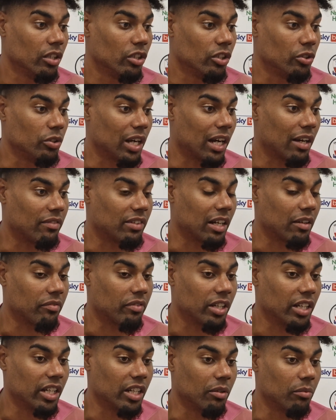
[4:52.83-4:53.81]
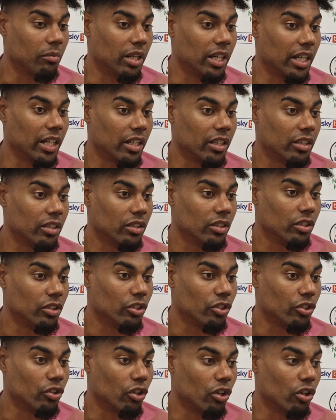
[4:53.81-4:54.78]
you have that feeling where
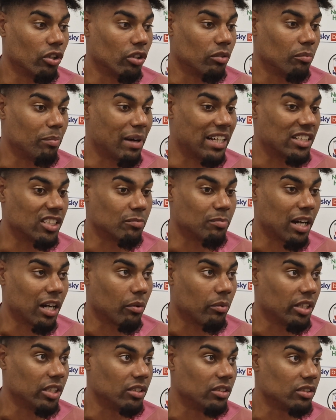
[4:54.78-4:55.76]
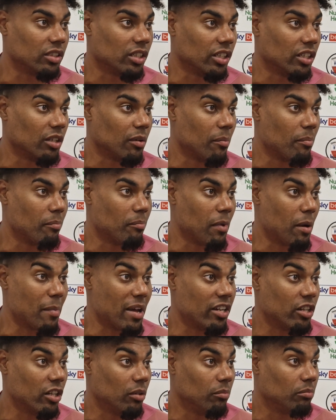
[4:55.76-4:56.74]
you're on back-to-back wins, and
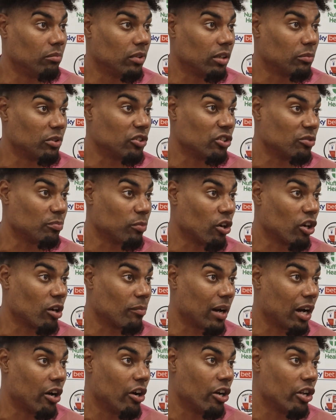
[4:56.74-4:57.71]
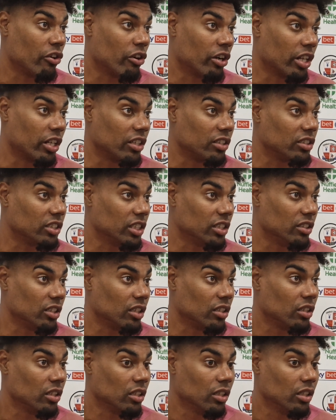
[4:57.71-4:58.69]
momentum, which you spoke about earlier on in the
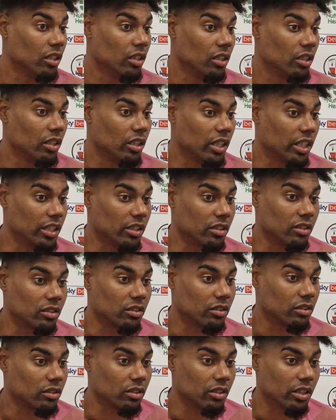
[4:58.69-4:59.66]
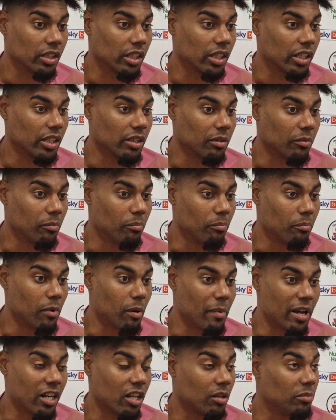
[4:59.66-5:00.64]
season, is
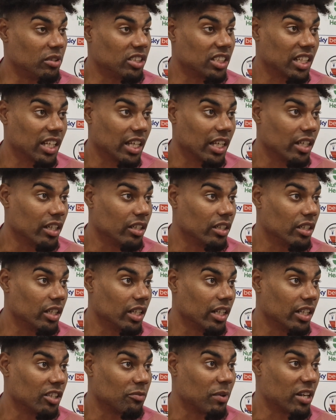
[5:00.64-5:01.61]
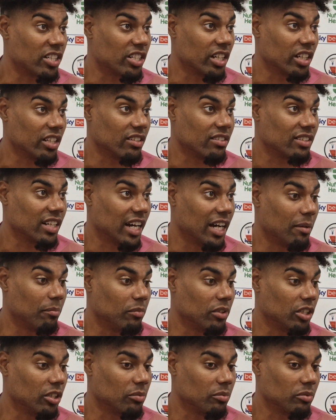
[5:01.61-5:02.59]
momentum is key, especially at this time
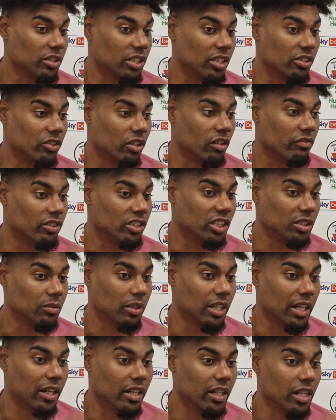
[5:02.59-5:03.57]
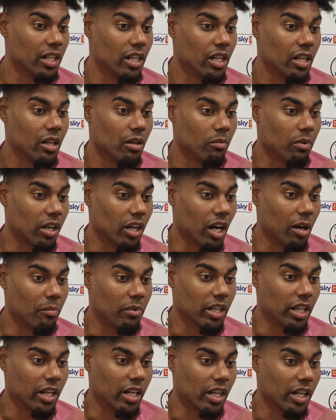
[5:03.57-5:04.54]
in the season, obviously, where we're coming
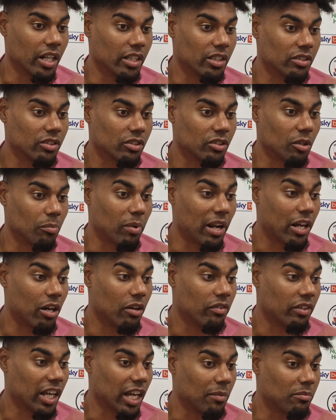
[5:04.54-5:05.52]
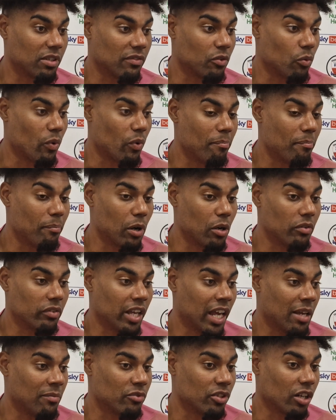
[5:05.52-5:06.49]
in and it's the playoff games. If you both
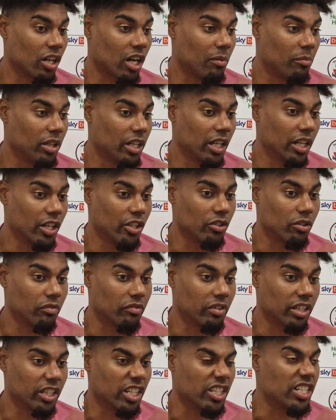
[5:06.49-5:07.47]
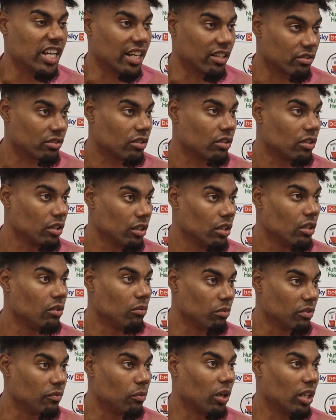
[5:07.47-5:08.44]
games, you're coming in and you're thinking, yes,
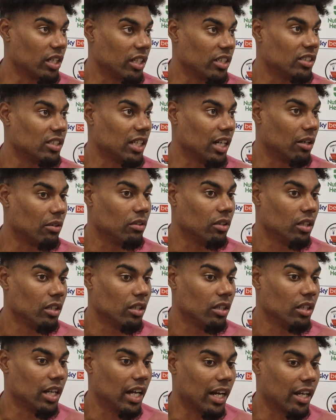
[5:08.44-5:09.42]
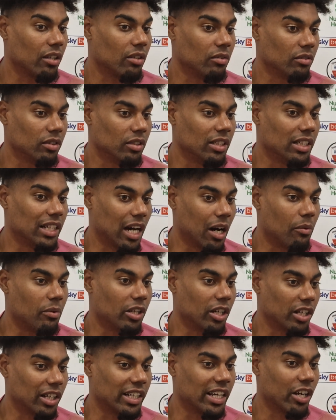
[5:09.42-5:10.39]
we've won this now. Like, now we
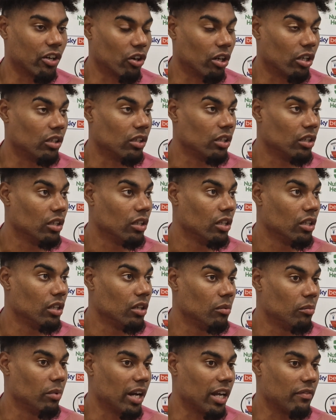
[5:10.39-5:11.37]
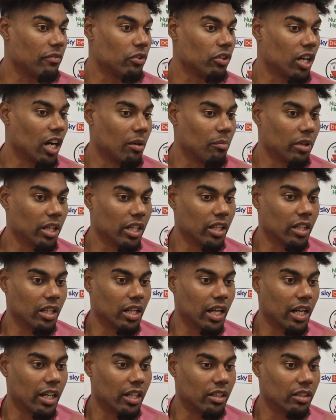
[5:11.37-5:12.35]
can kick on. But if you come in
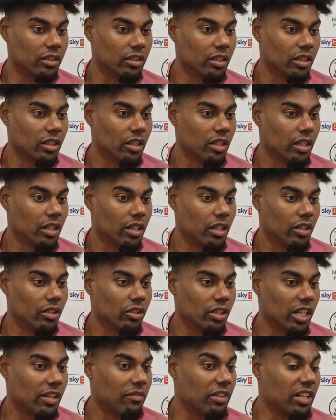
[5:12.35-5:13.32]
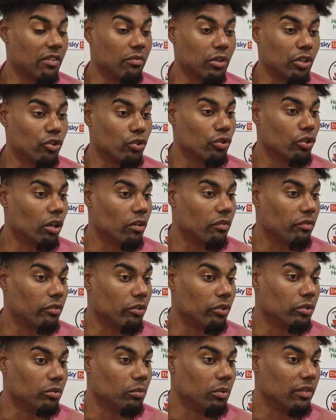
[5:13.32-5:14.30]
and even if we do go
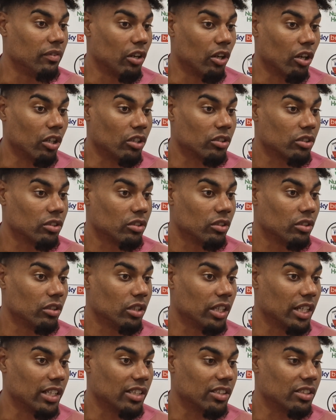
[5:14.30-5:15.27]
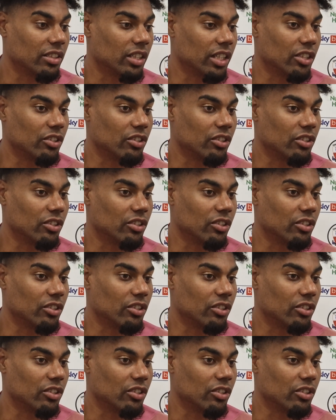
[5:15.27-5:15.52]
through with a loss, it's